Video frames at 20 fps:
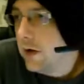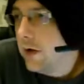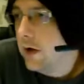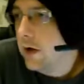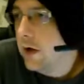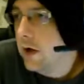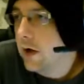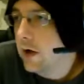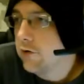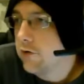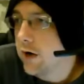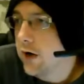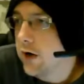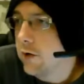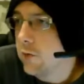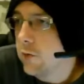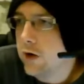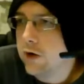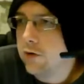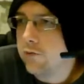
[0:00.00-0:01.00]

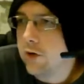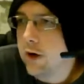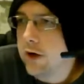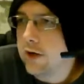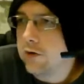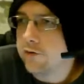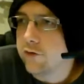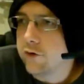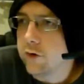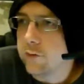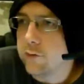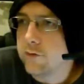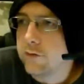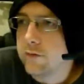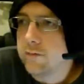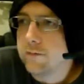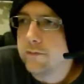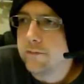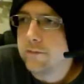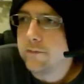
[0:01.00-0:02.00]
Craig, what are you running as troops
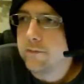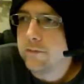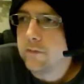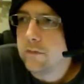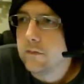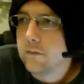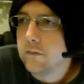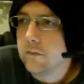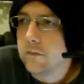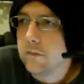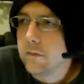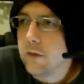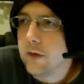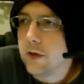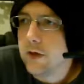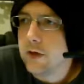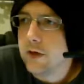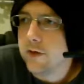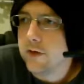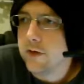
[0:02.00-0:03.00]

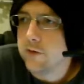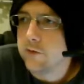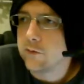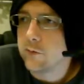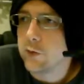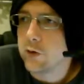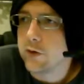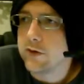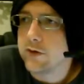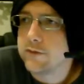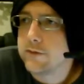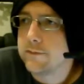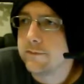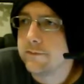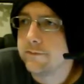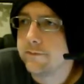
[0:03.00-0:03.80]
in your 1,000 points?